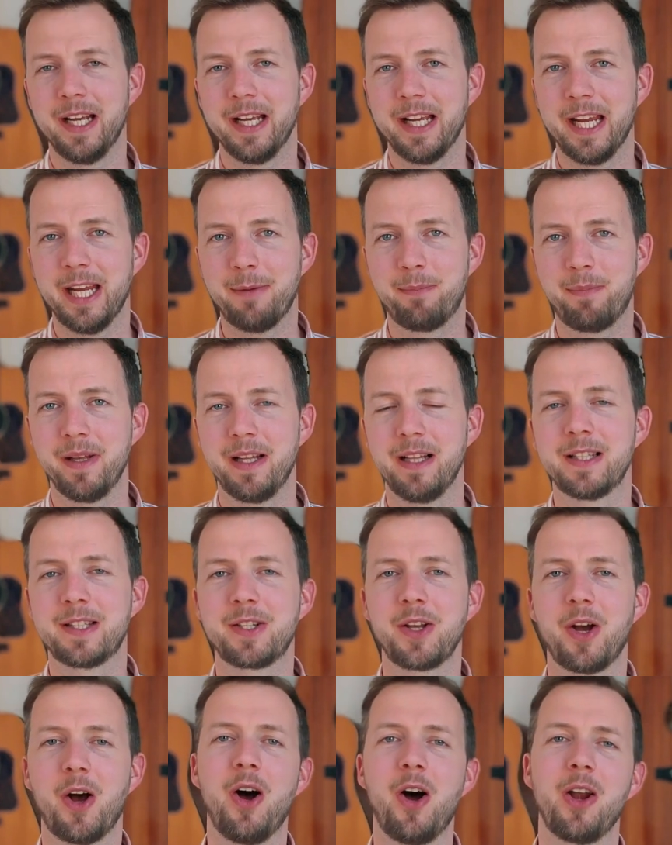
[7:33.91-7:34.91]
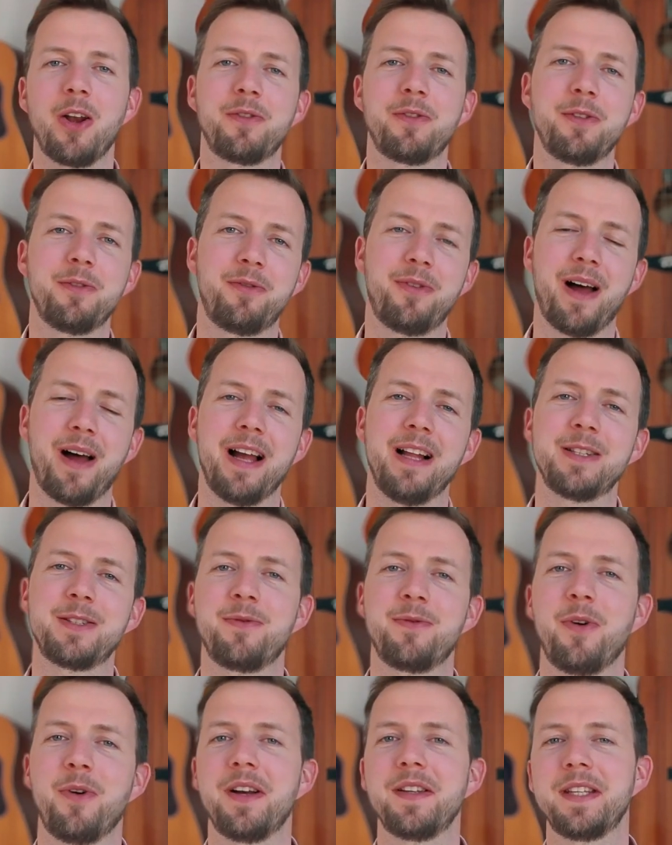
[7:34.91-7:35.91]
It builds all of the files
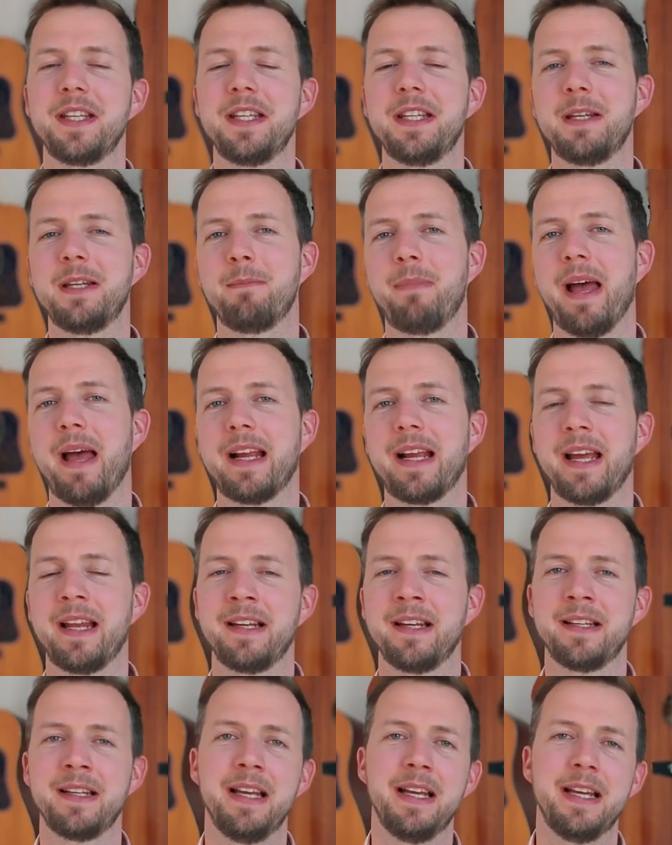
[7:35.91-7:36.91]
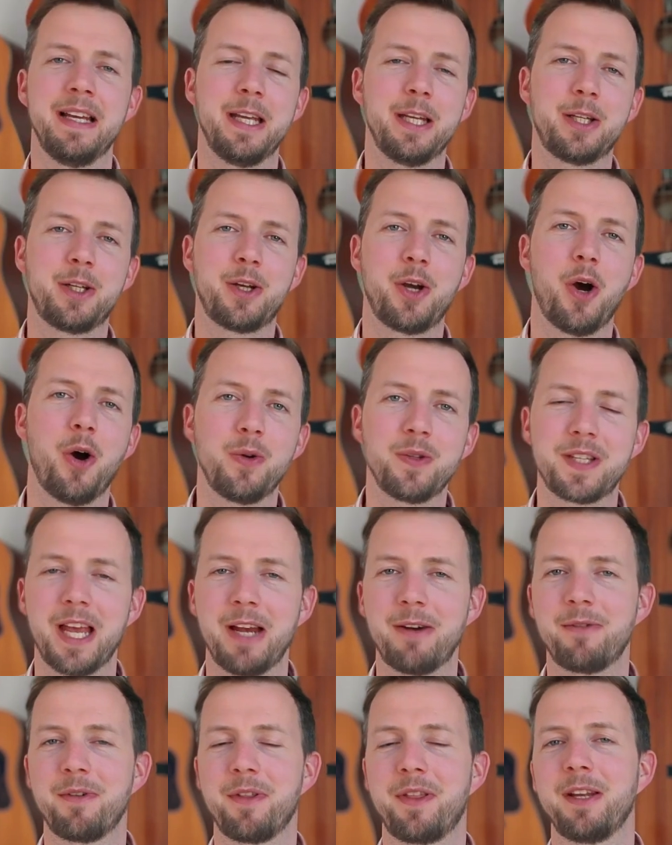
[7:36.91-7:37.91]
for us in the backend, it codes
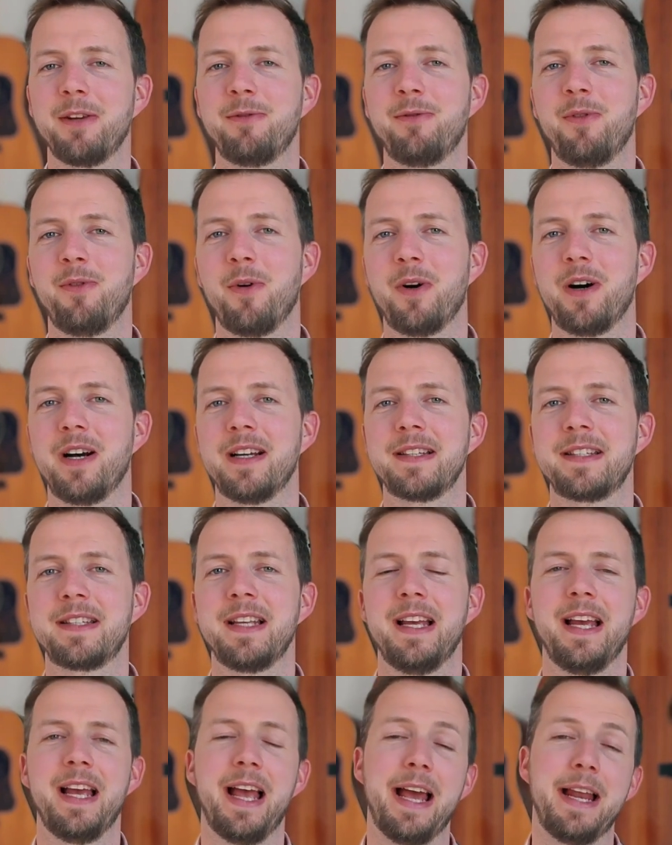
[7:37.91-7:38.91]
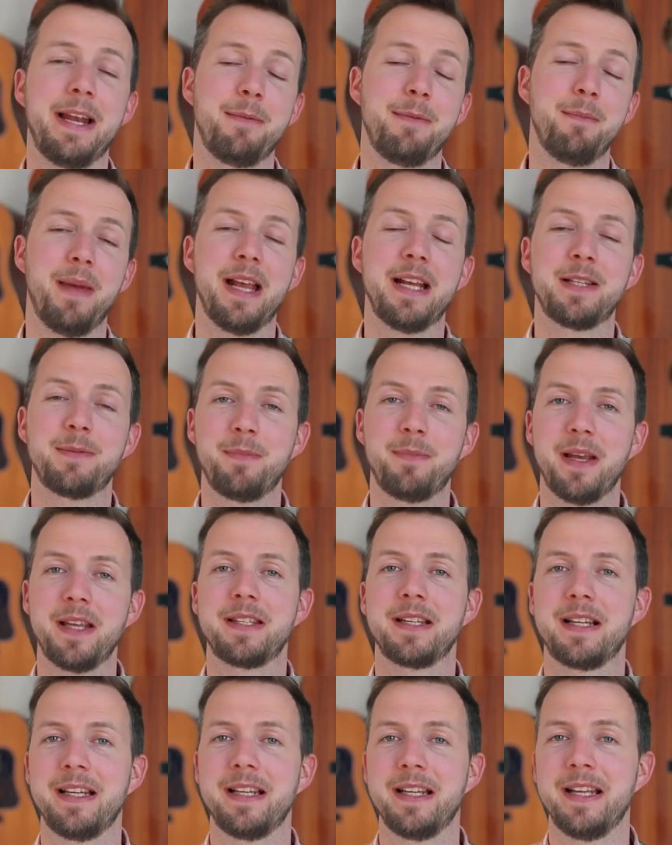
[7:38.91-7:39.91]
everything for us, and it makes
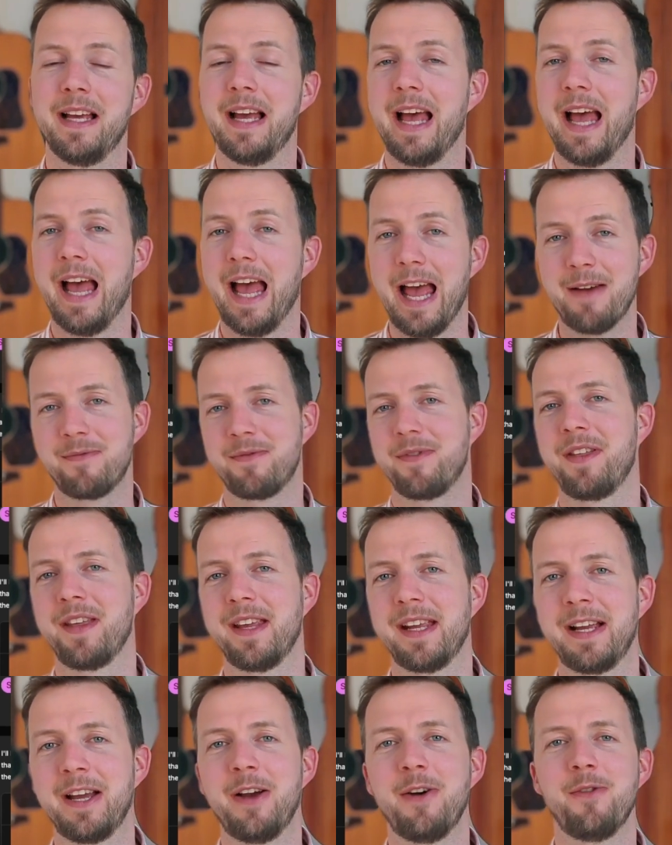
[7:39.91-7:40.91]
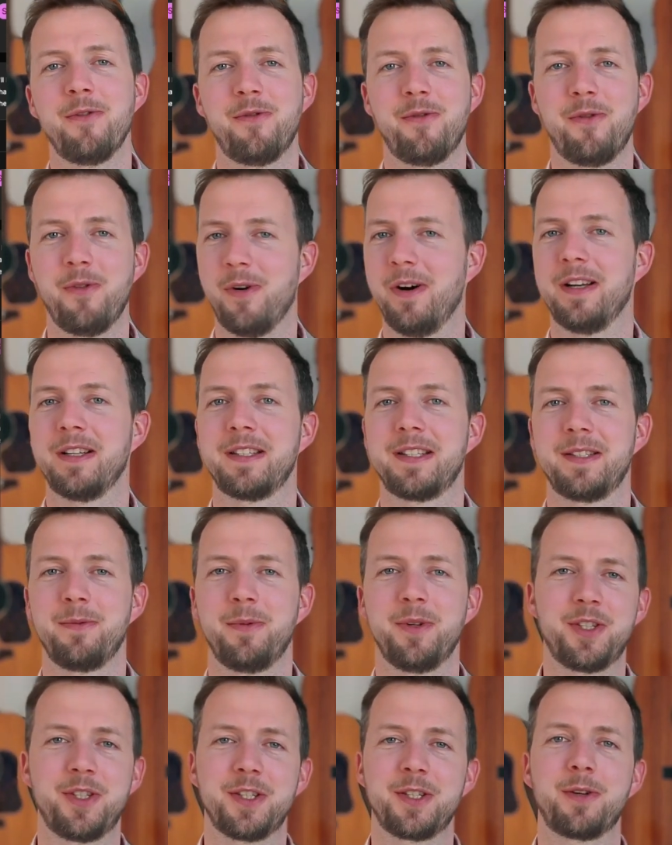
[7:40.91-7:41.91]
basically everything for us,
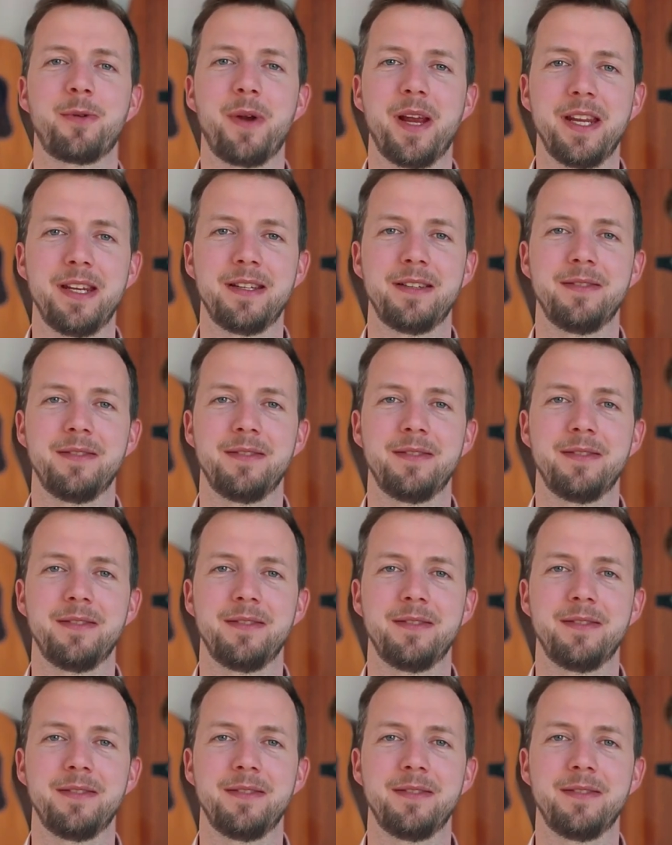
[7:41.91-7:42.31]
which is great.